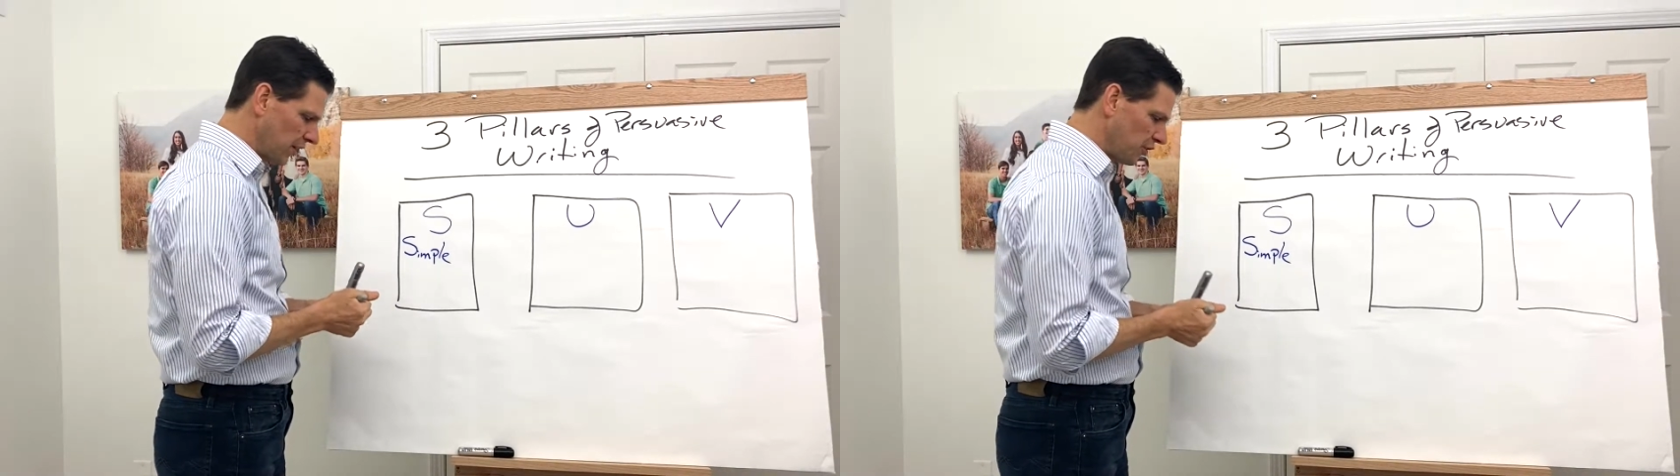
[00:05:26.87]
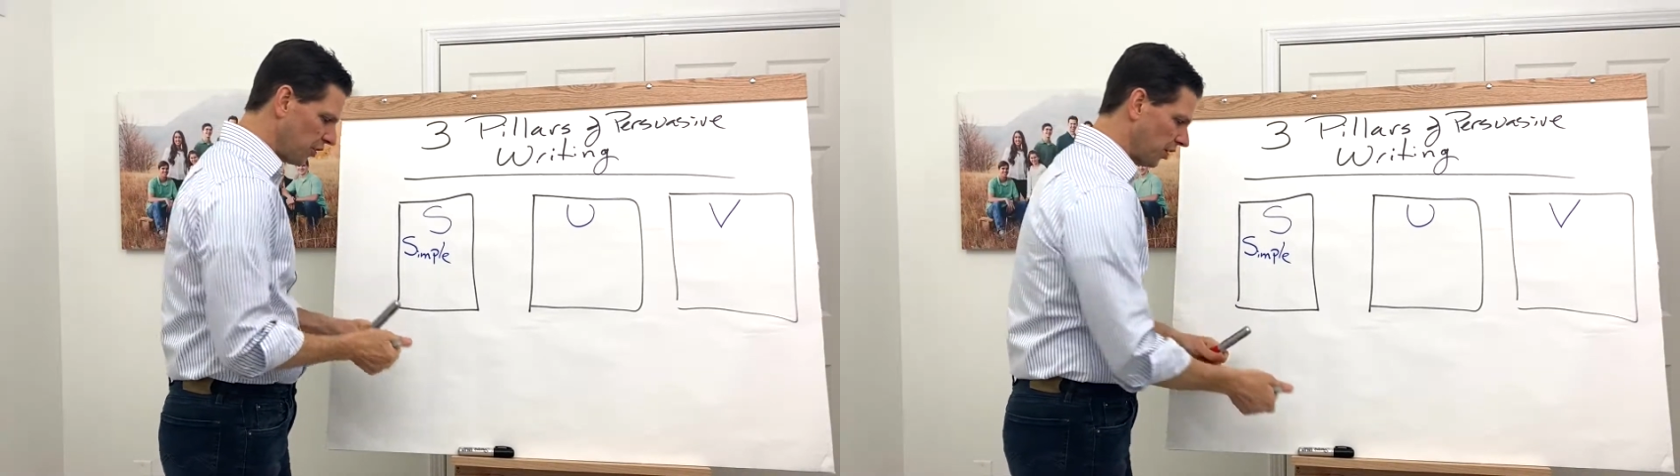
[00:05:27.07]

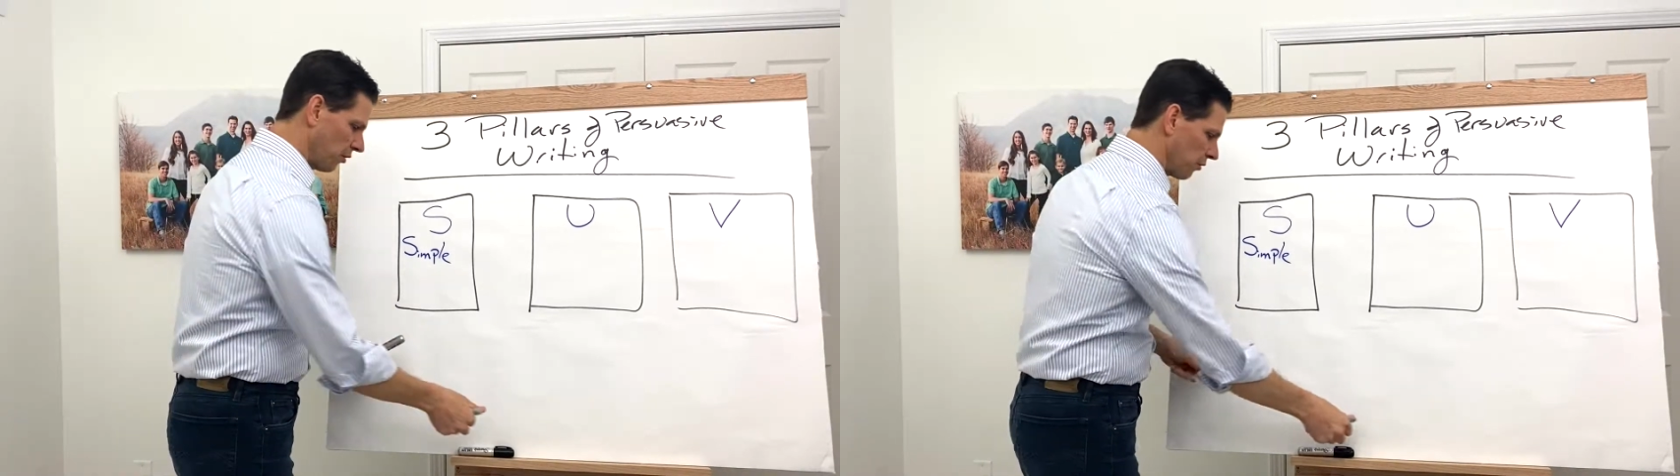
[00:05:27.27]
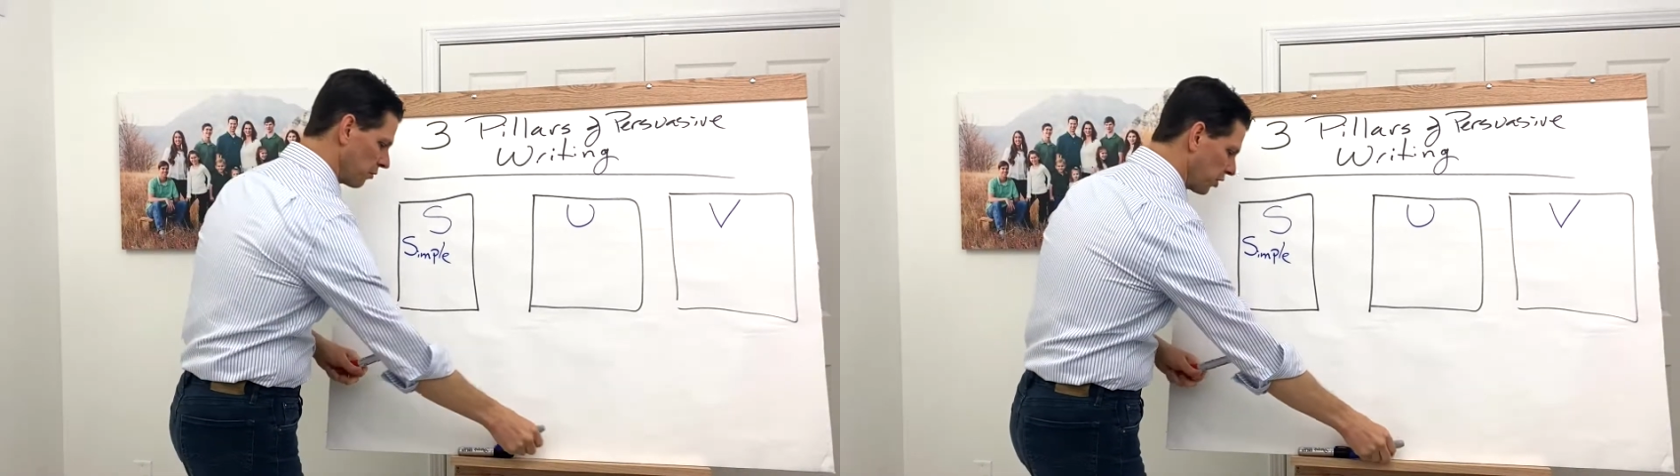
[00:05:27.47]
You
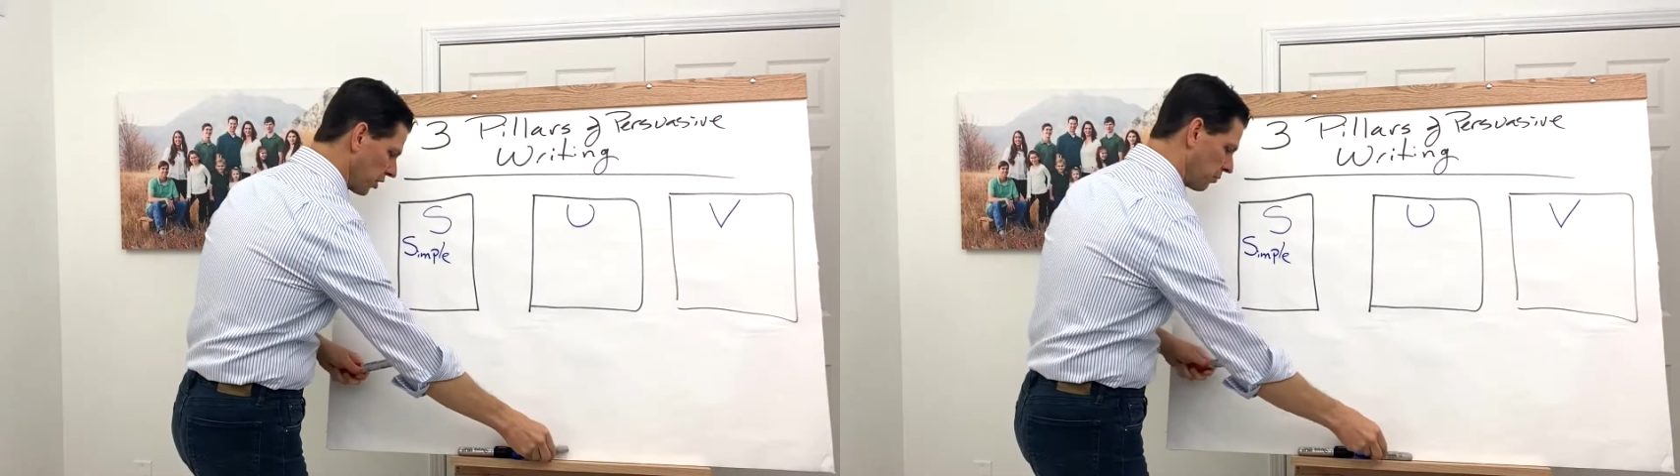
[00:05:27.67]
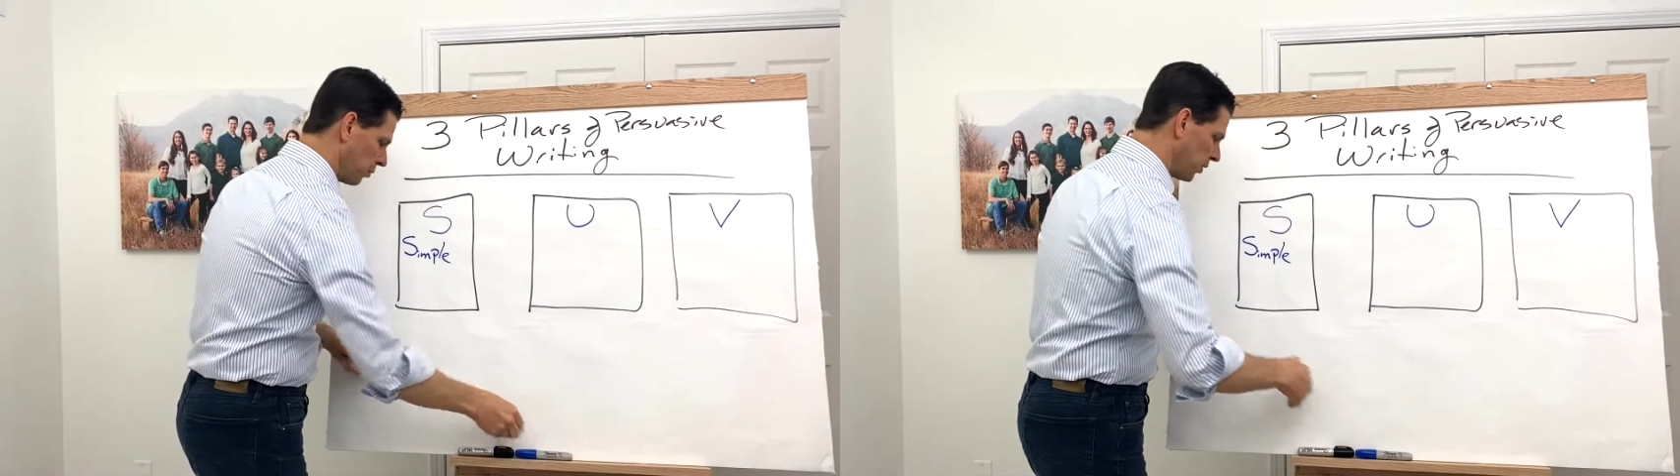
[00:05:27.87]
can
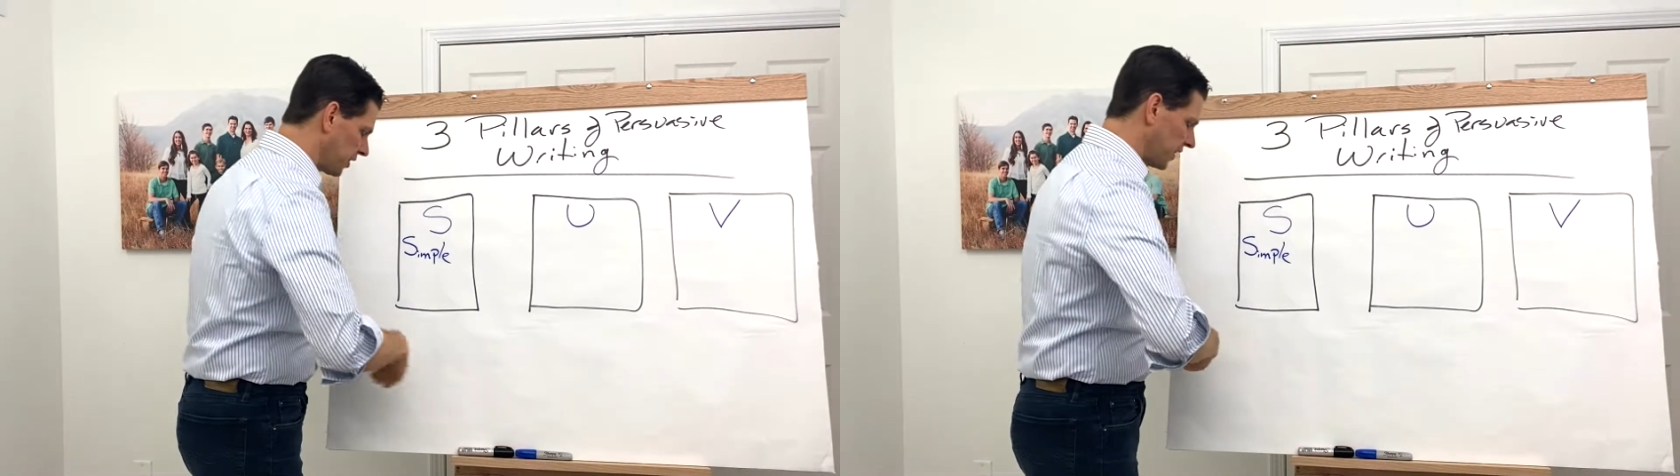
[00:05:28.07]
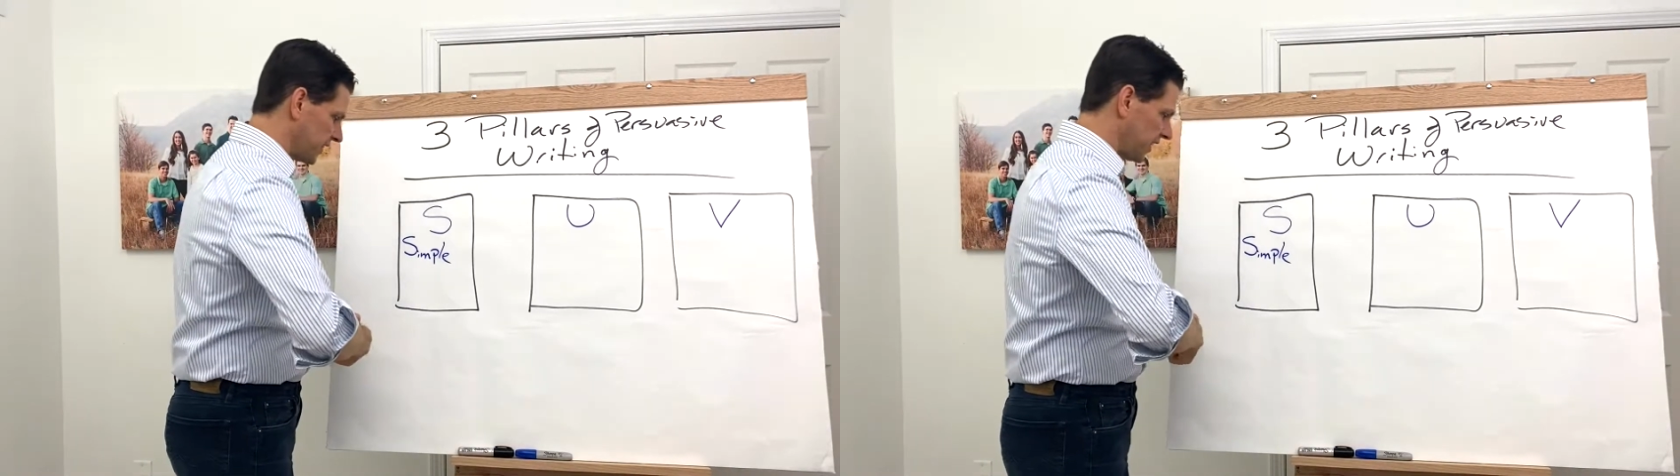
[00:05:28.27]
put
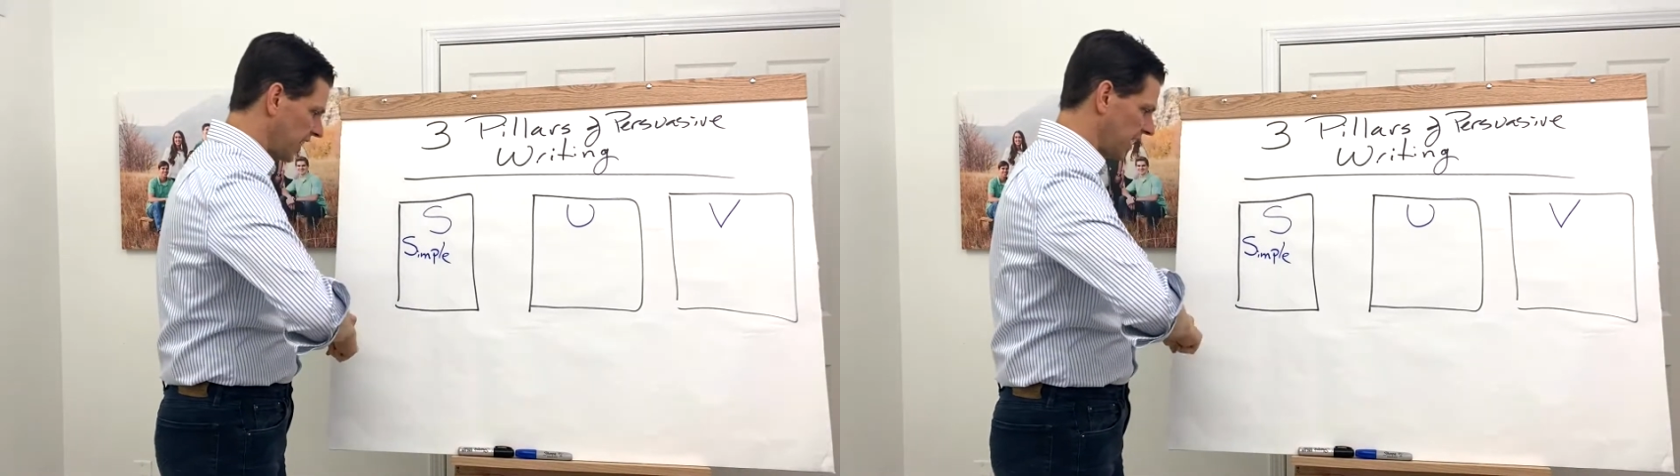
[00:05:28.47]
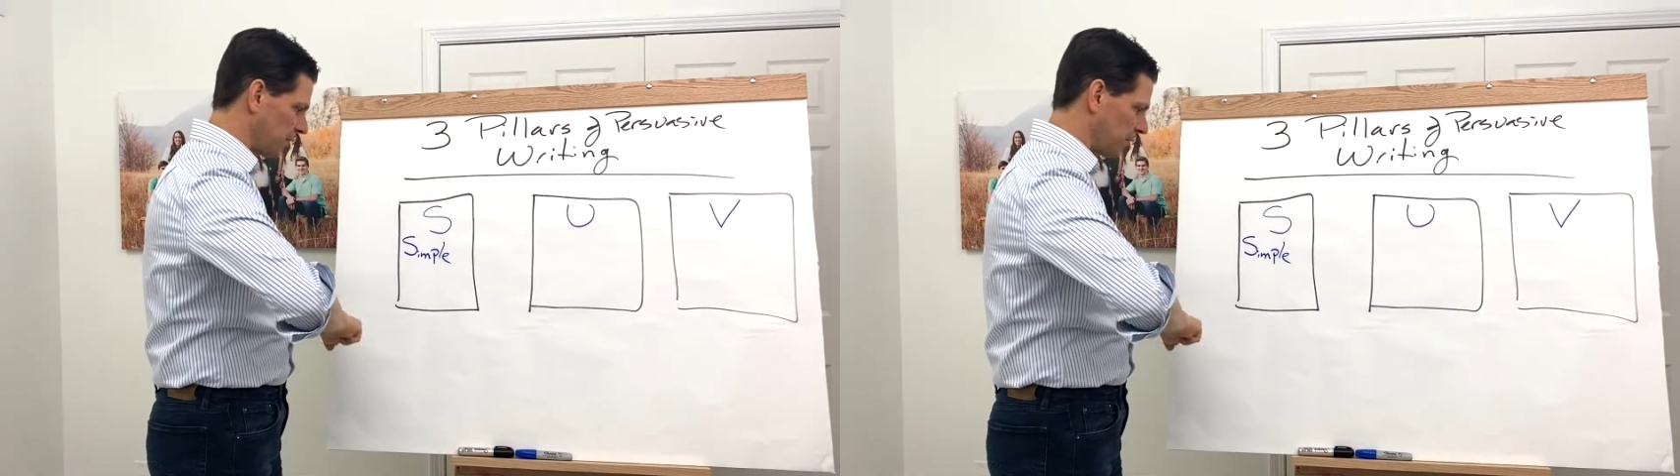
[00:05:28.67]
this in,